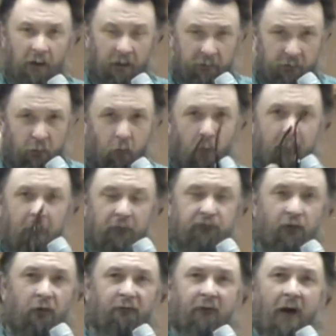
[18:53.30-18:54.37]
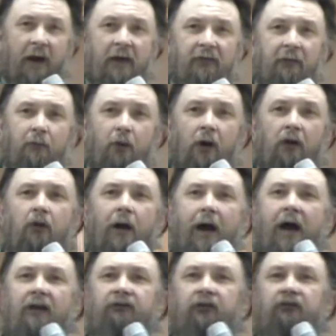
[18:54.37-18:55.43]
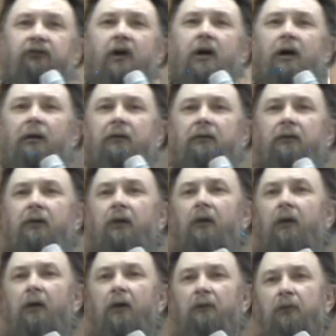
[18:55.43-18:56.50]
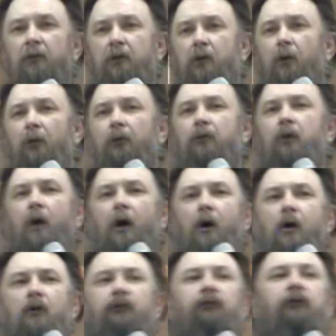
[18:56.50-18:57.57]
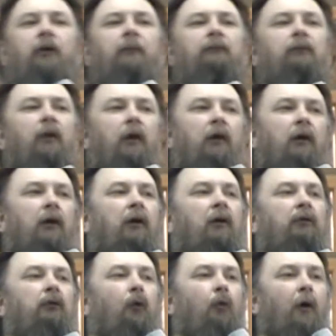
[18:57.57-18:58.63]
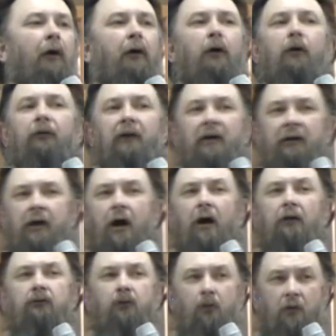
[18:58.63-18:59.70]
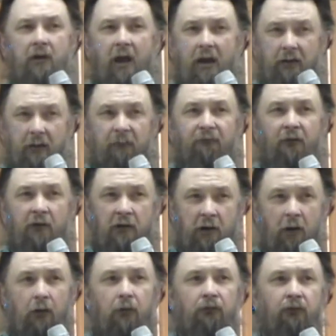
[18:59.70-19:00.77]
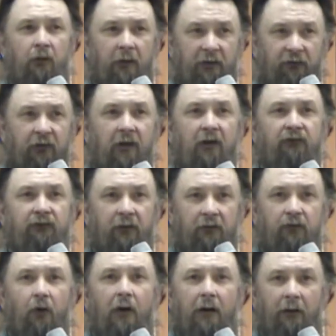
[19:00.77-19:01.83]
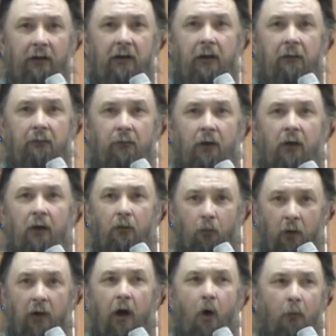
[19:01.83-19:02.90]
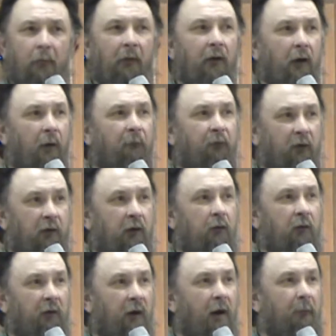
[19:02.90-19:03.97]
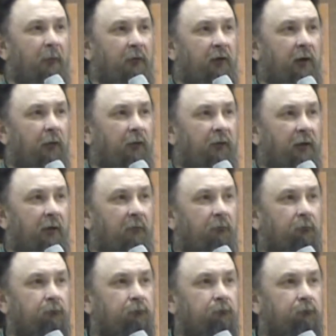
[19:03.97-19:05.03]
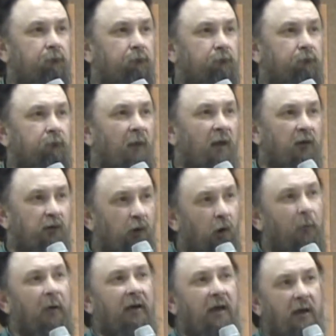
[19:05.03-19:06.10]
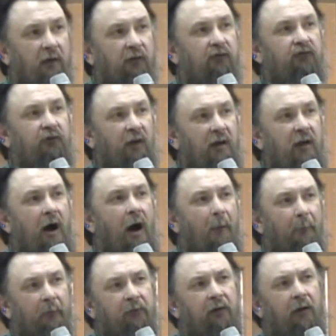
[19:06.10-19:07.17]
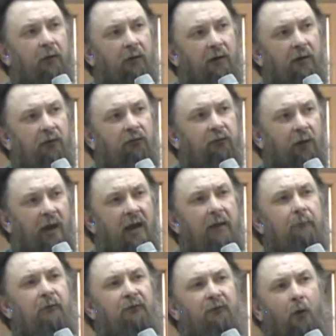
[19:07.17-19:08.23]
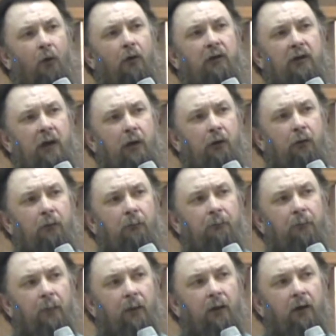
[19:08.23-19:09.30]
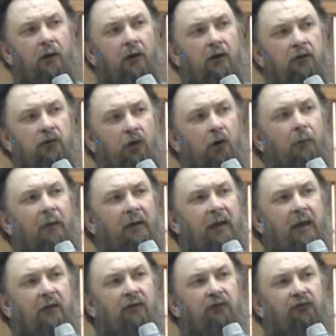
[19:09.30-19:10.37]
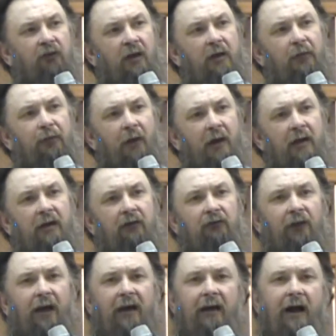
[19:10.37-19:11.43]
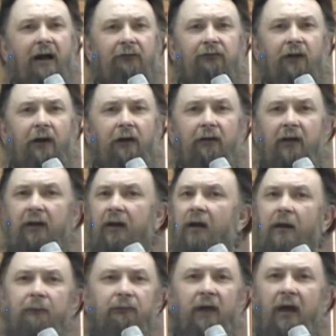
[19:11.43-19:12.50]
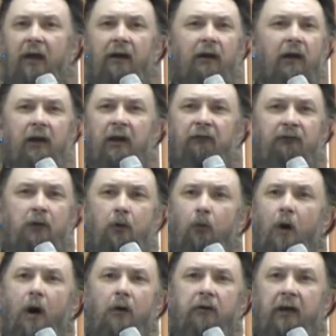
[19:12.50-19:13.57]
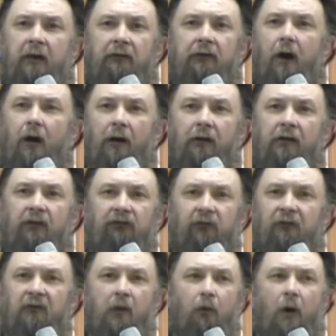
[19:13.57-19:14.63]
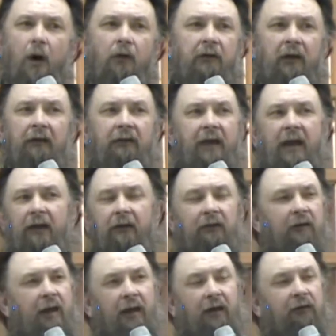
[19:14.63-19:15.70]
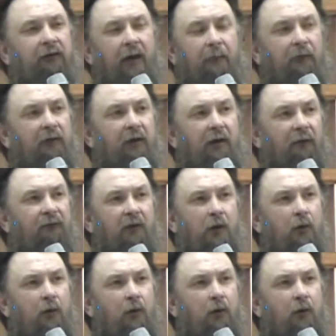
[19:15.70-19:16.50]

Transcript: and you will put your faith in what Christ has done for you on the cross, the world that God created for you to exist and dwell in will open up for you an opportunity. You'll begin to see opportunities laid before you. You'll begin to see things laid out there that if you walk in darkness, if you walk in negativity,